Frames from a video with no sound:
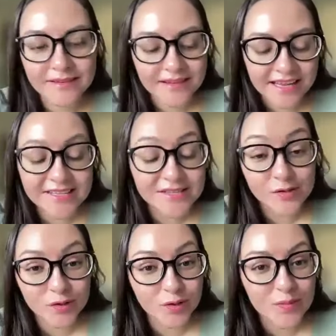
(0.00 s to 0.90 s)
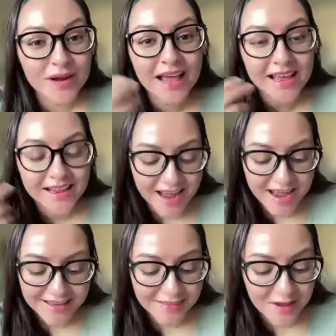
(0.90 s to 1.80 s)
it is true, but I
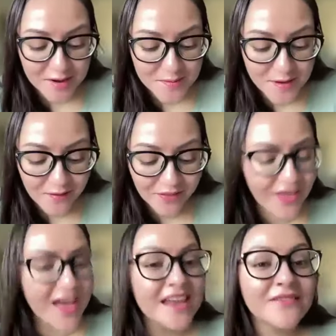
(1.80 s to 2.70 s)
hadn't thought about that.